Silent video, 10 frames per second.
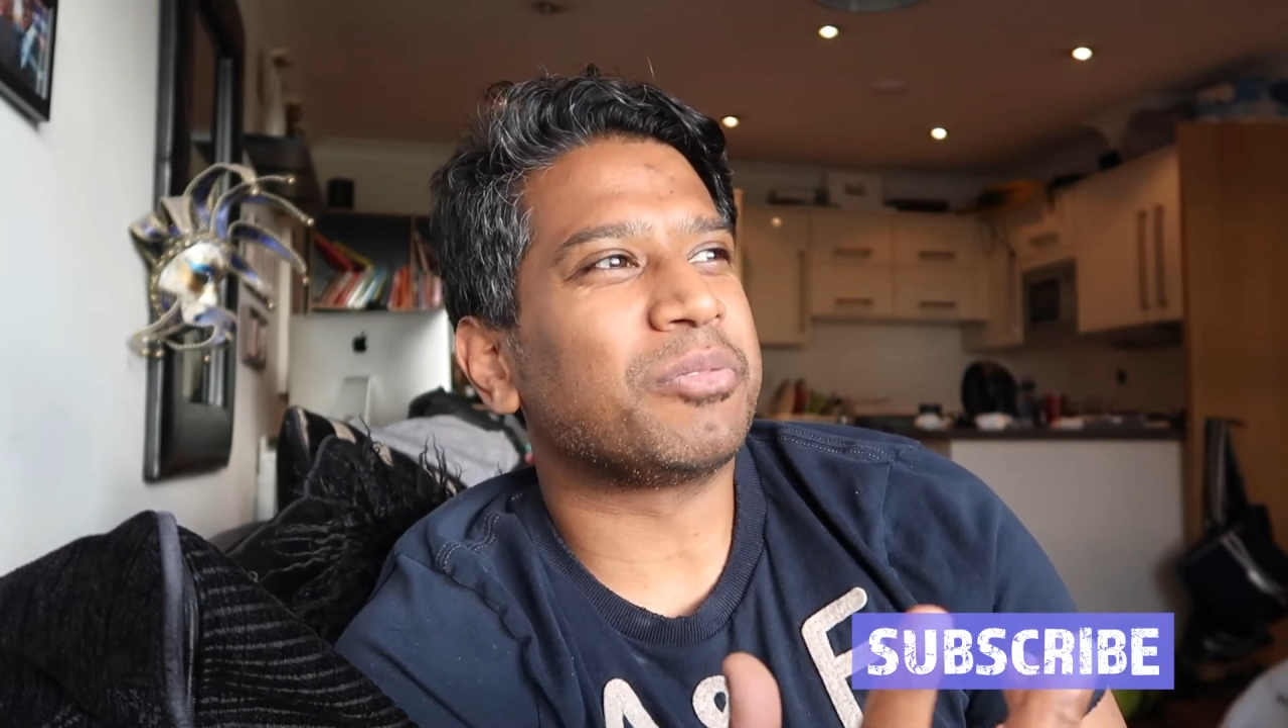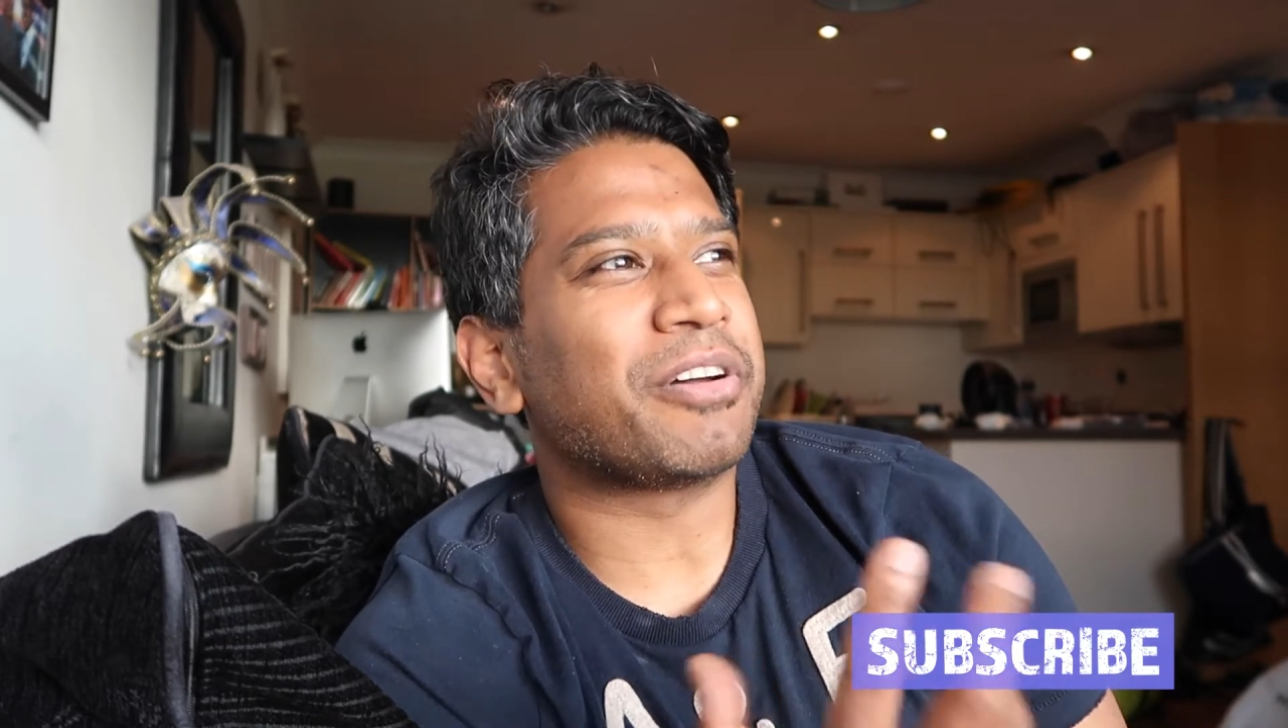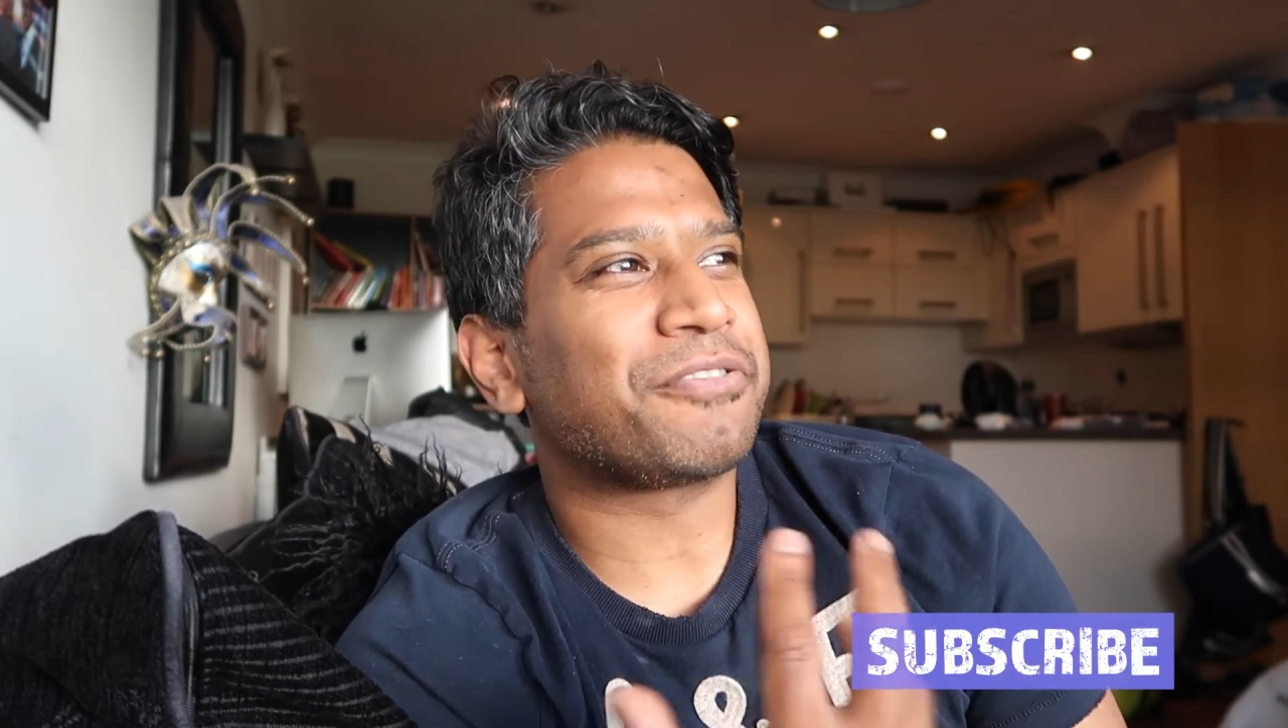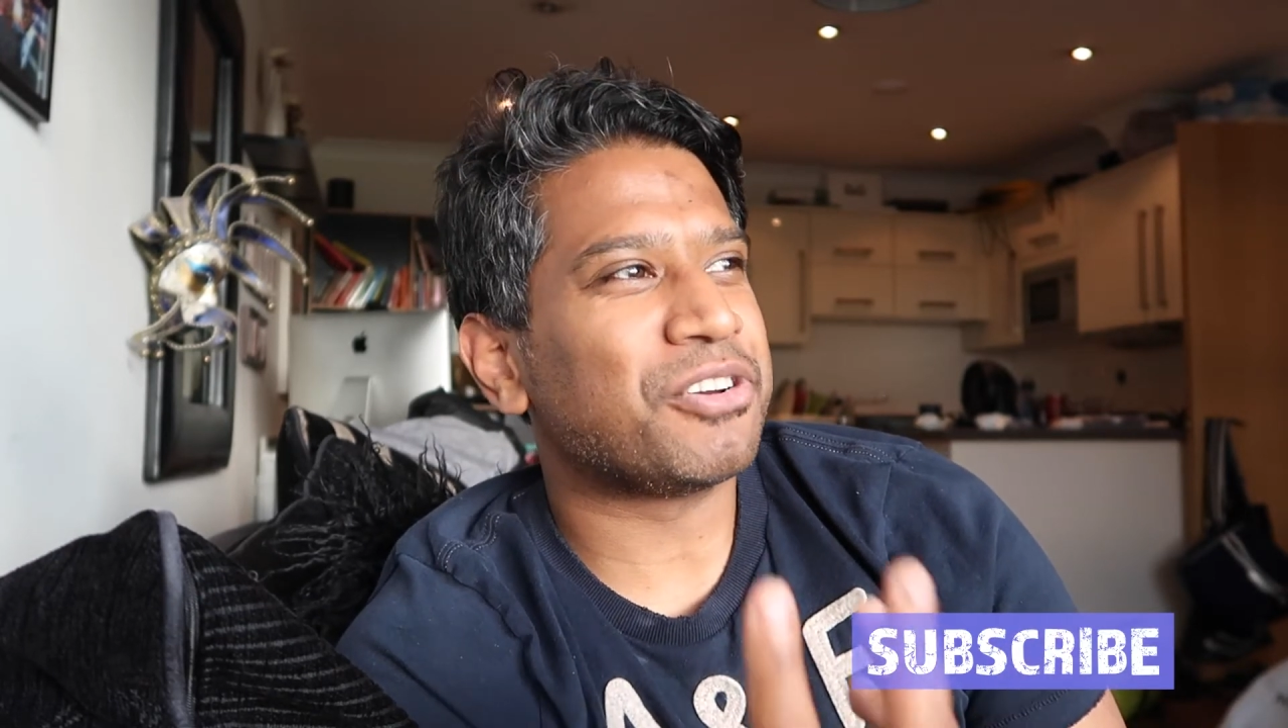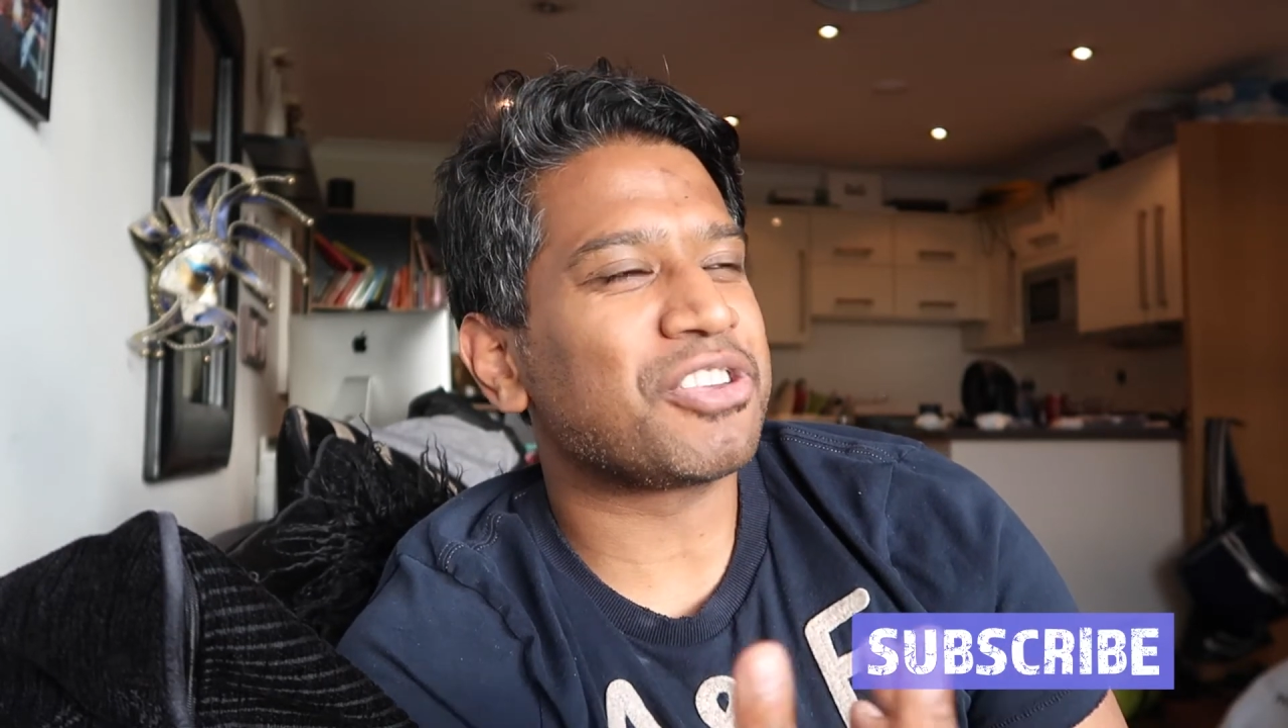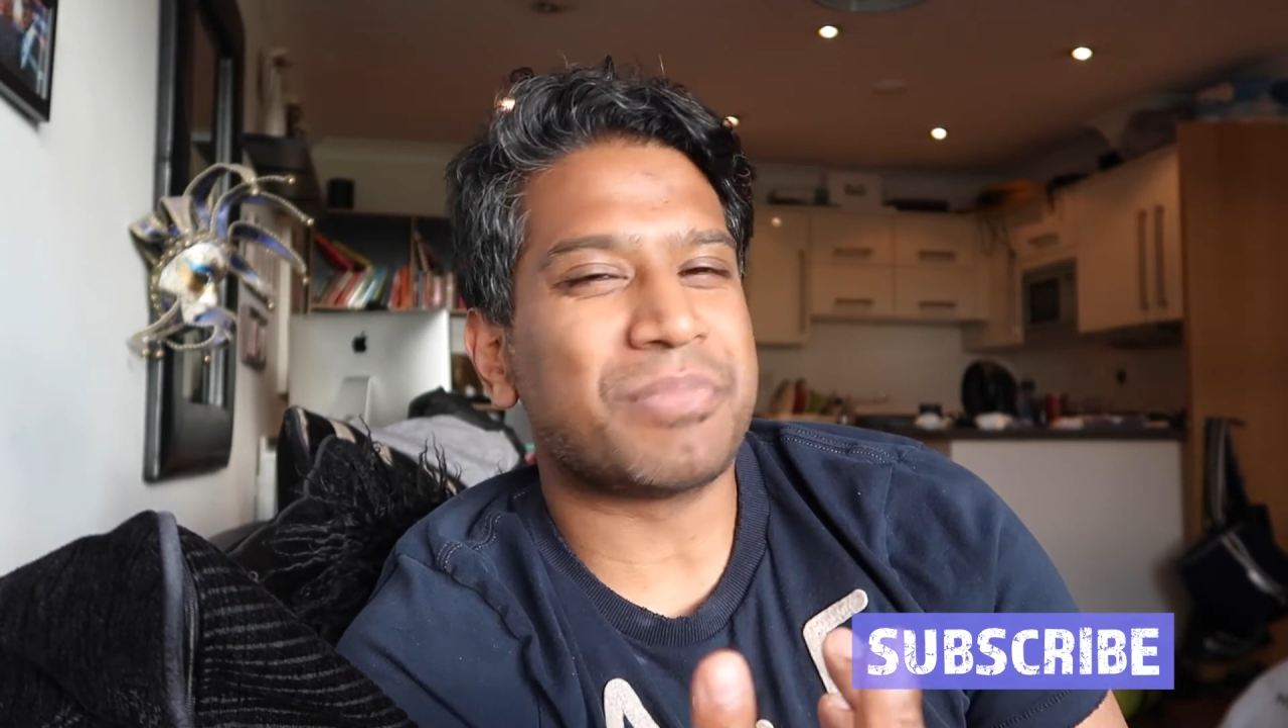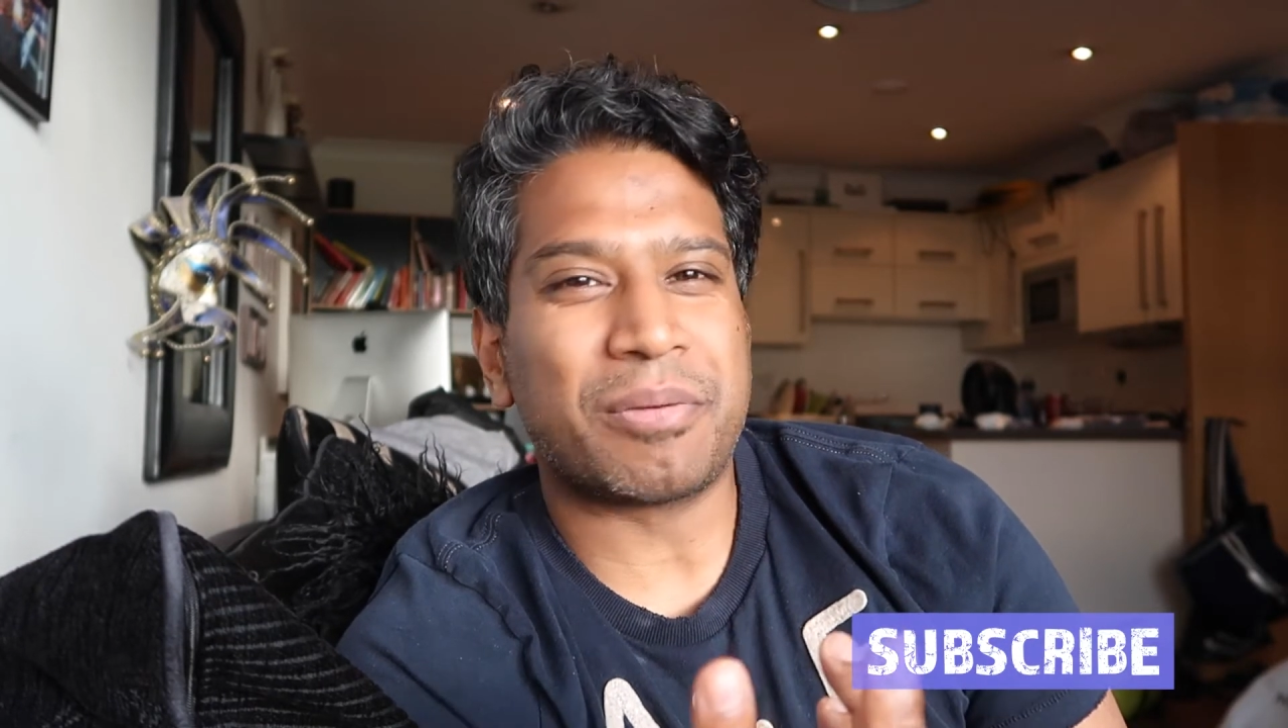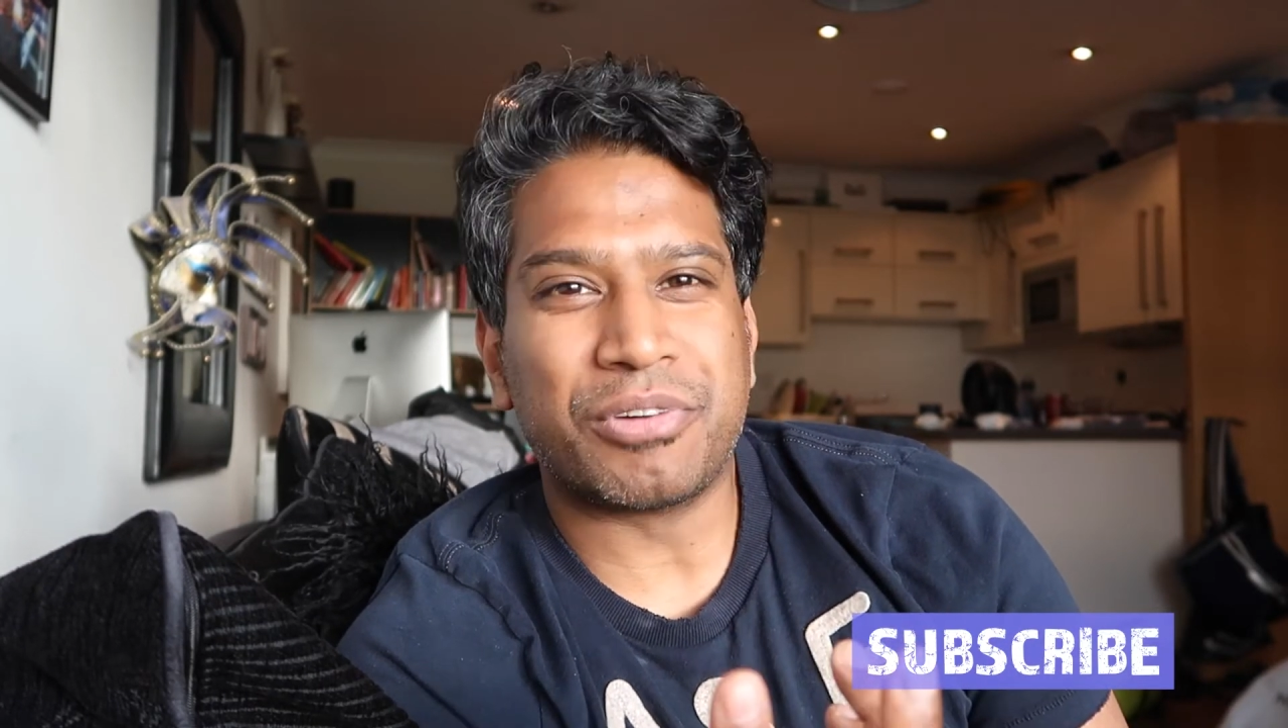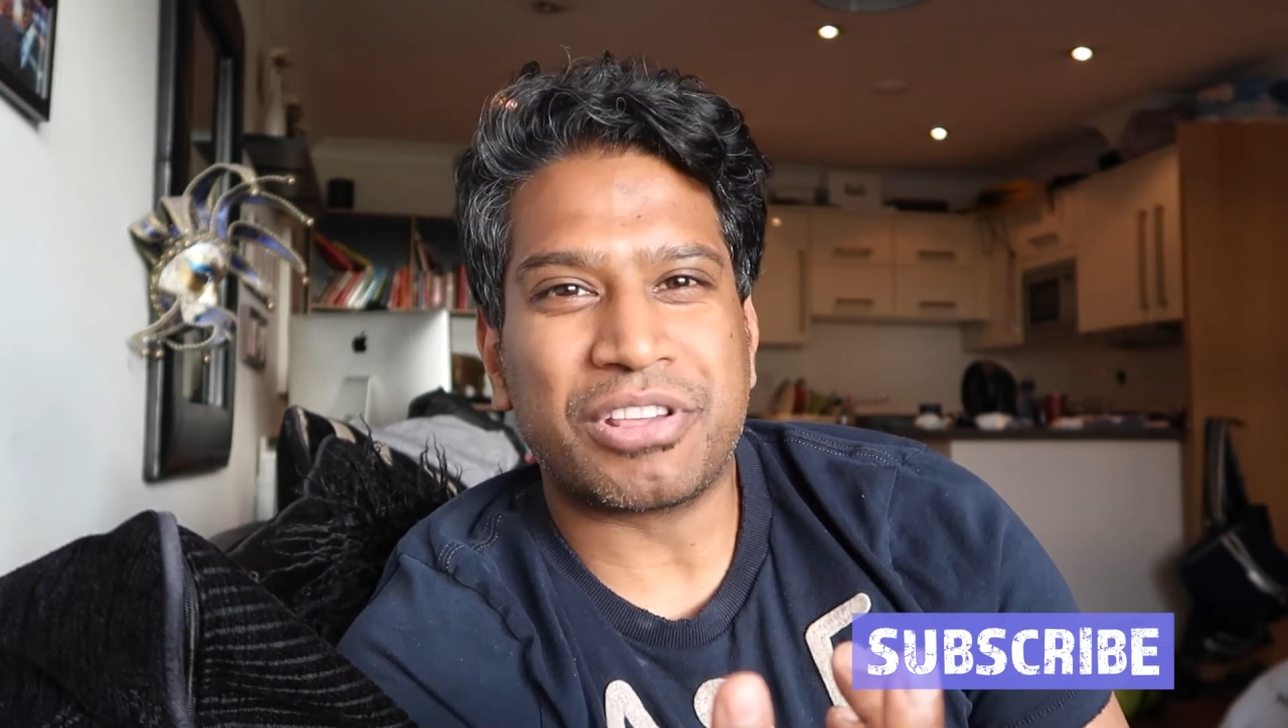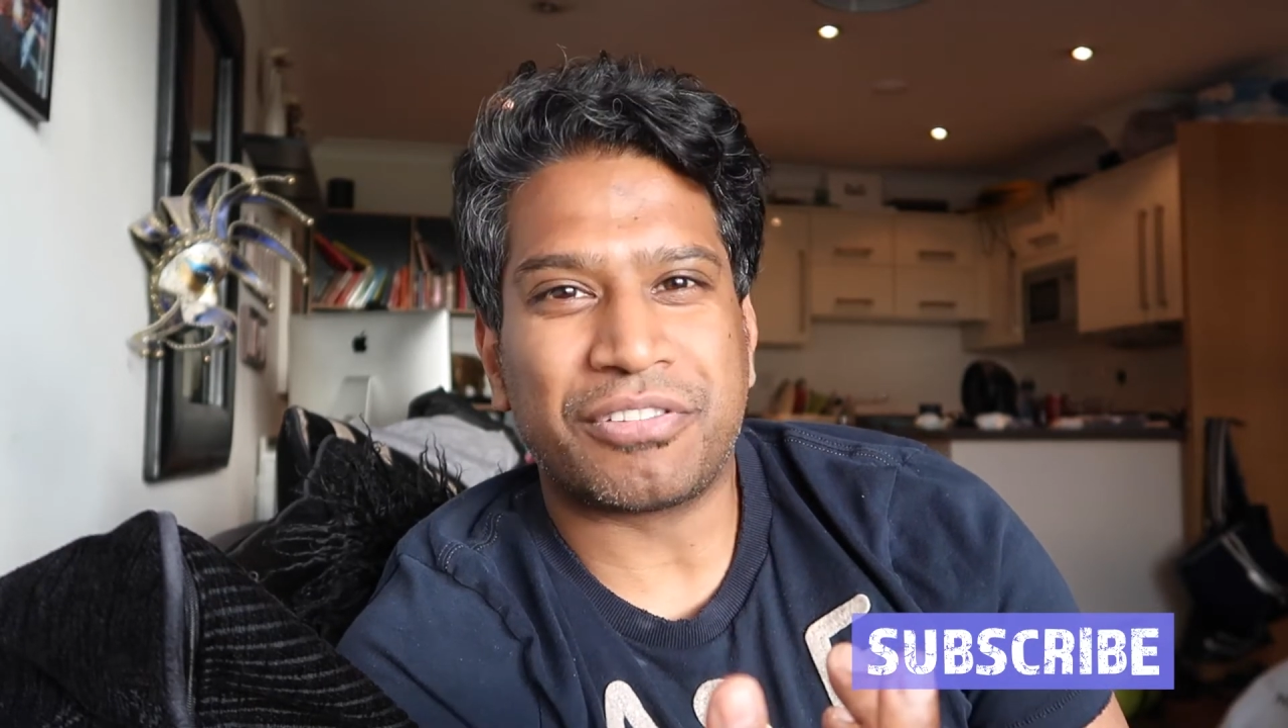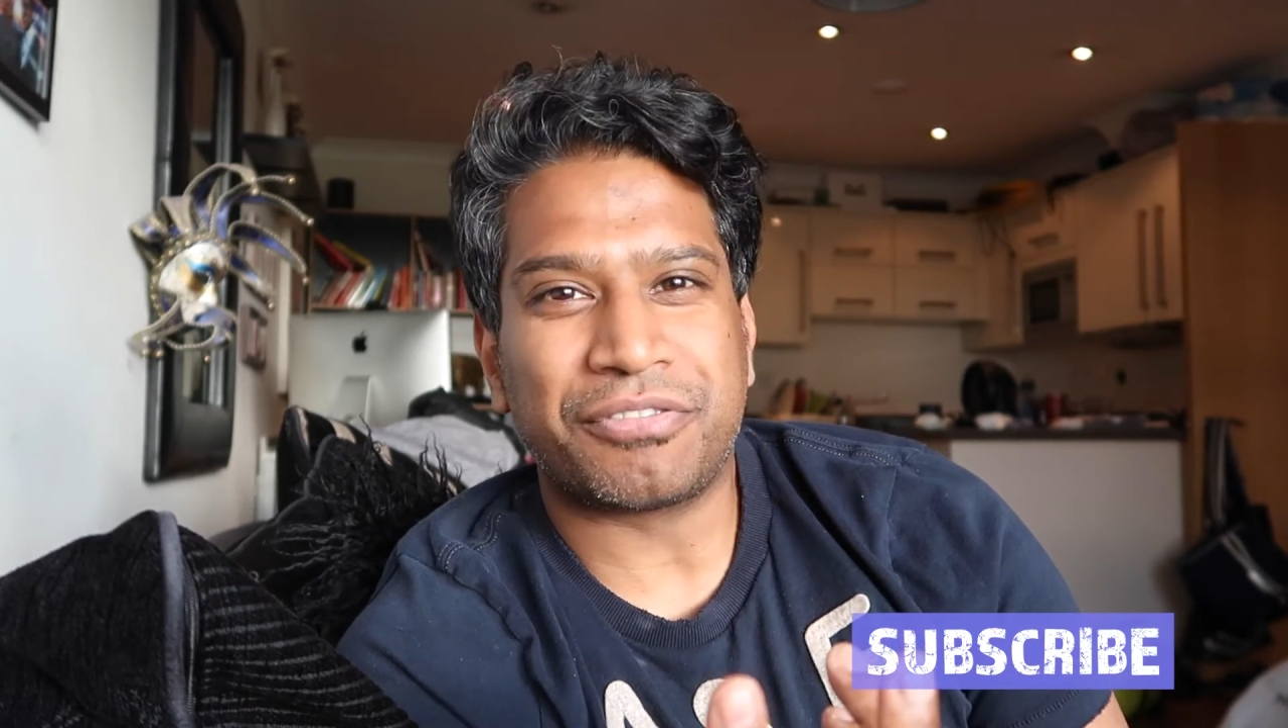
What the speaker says: of my first memories